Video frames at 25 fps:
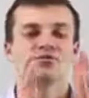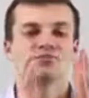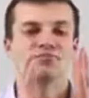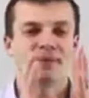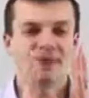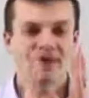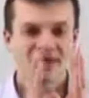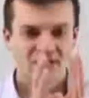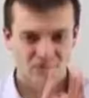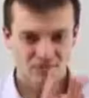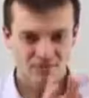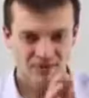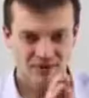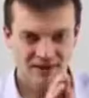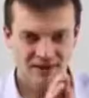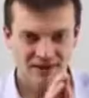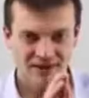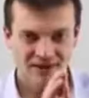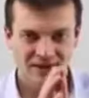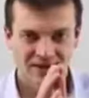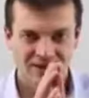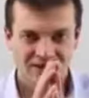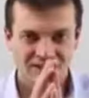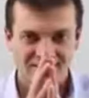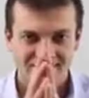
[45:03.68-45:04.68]
with banner
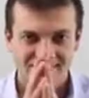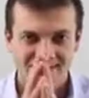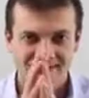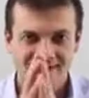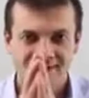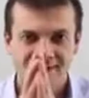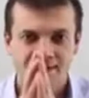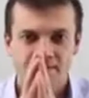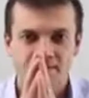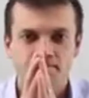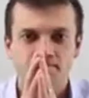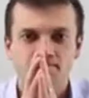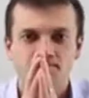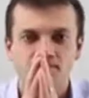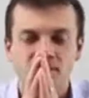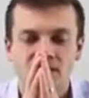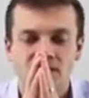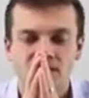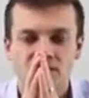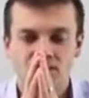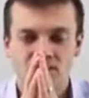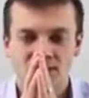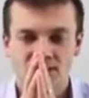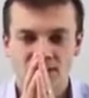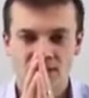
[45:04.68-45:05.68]
media,
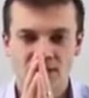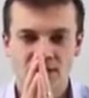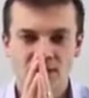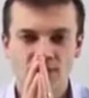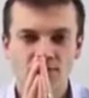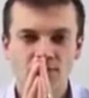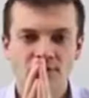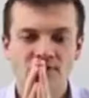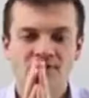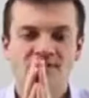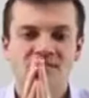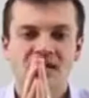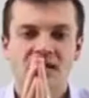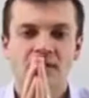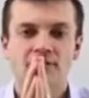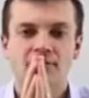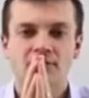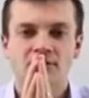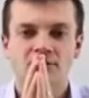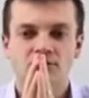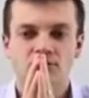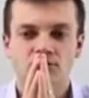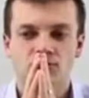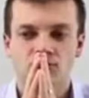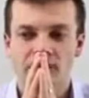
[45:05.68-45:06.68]
you can literally
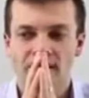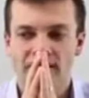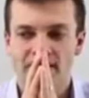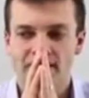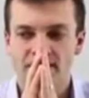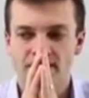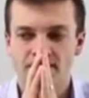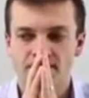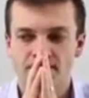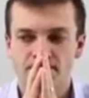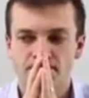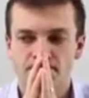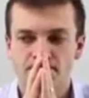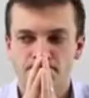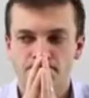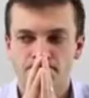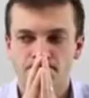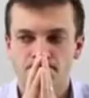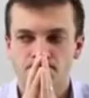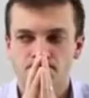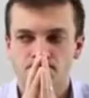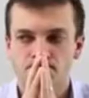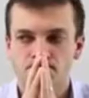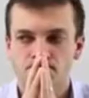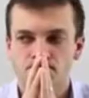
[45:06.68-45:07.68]
tap into a
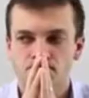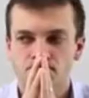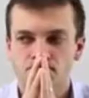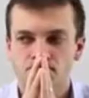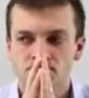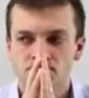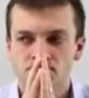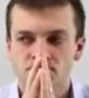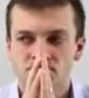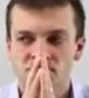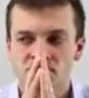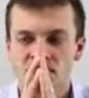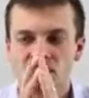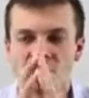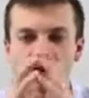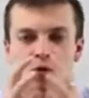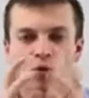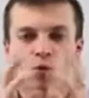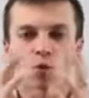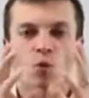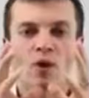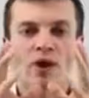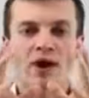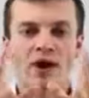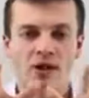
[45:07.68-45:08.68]

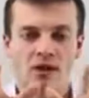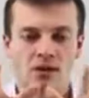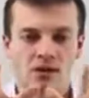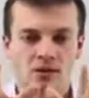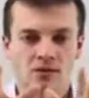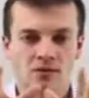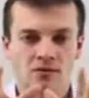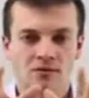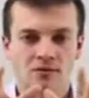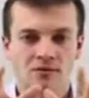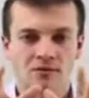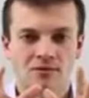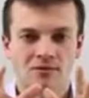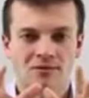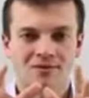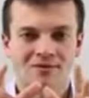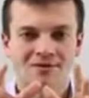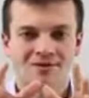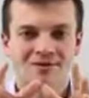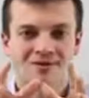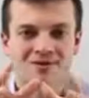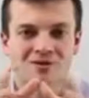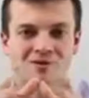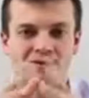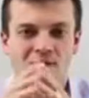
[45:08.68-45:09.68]
well
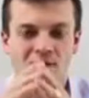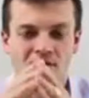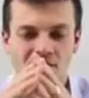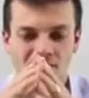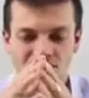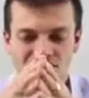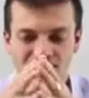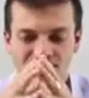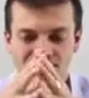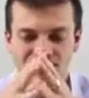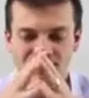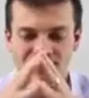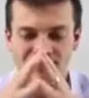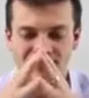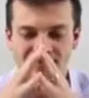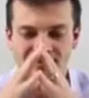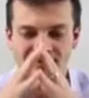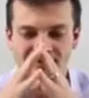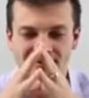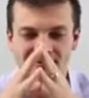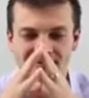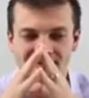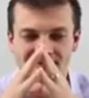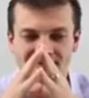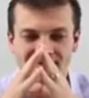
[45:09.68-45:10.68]

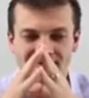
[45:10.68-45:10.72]
of,